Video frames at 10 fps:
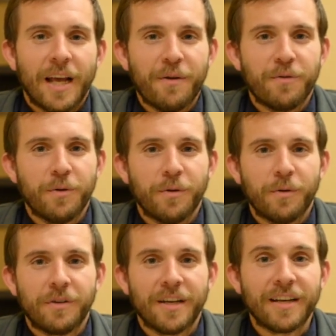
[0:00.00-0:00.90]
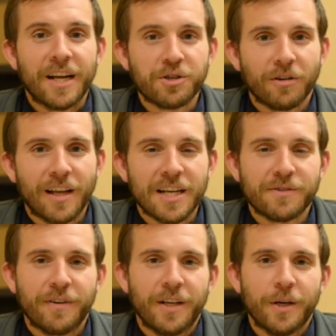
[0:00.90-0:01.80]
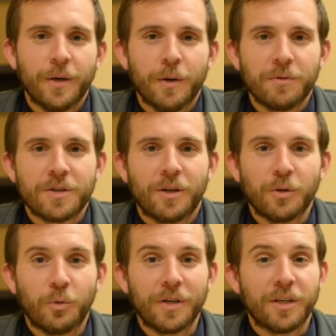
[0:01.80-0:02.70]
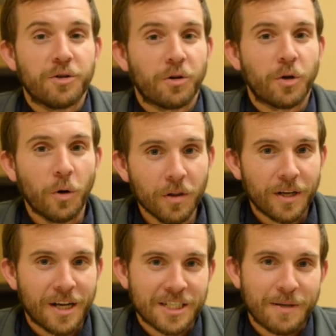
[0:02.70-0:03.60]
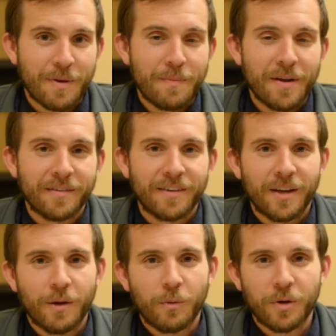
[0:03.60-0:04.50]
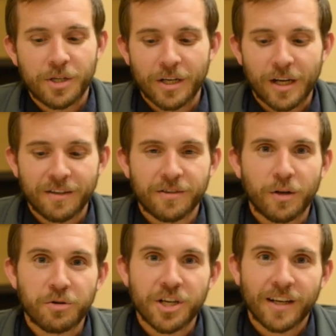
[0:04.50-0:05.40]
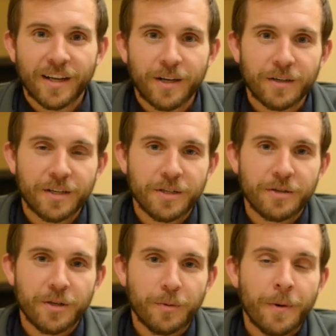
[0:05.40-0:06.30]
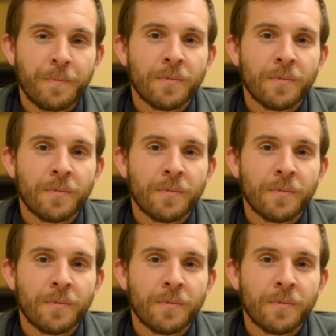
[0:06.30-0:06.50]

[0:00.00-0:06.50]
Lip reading: If you didn't catch our last video, it was called What Did Your Colonoscopy Miss? And I want you guys to go check that out on YouTube.